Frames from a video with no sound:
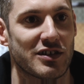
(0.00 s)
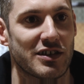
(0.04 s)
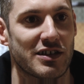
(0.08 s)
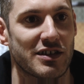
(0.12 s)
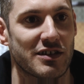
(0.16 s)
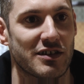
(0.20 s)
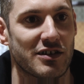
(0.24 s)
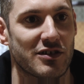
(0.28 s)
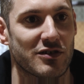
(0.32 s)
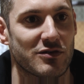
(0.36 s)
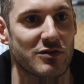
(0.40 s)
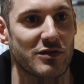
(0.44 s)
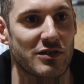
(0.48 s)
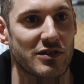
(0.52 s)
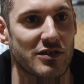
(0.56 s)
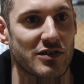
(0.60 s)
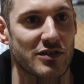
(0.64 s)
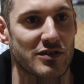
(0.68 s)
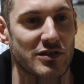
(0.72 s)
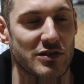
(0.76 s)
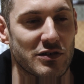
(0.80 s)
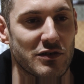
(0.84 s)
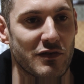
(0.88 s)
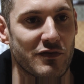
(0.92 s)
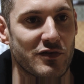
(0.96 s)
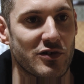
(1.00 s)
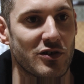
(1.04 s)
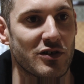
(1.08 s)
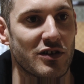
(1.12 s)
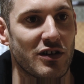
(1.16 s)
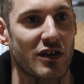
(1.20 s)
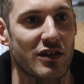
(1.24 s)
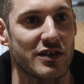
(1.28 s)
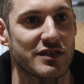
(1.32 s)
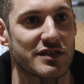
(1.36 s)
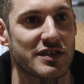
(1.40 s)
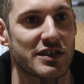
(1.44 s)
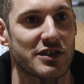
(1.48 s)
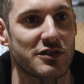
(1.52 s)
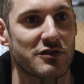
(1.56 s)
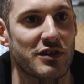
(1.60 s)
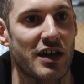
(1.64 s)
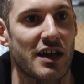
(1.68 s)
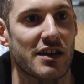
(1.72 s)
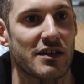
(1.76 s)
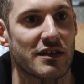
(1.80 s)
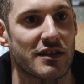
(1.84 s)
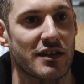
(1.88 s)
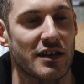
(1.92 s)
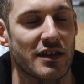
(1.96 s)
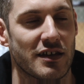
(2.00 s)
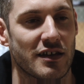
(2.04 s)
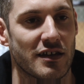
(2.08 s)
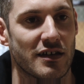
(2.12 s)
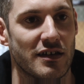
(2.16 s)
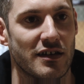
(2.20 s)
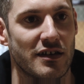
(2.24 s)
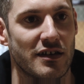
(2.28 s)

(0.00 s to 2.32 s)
like, because there's enough good guys to do that, I think.